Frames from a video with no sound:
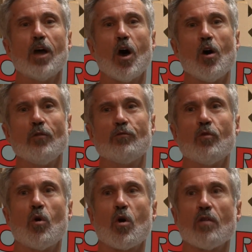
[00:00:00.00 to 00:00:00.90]
known
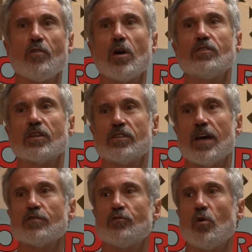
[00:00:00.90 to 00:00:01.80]
for a very
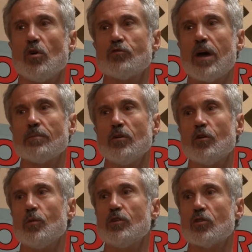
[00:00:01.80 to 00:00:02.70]
successful trap
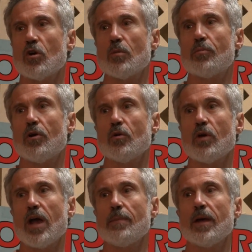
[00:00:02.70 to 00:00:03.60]
neuter return
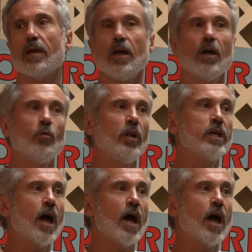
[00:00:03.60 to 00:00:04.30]
program that really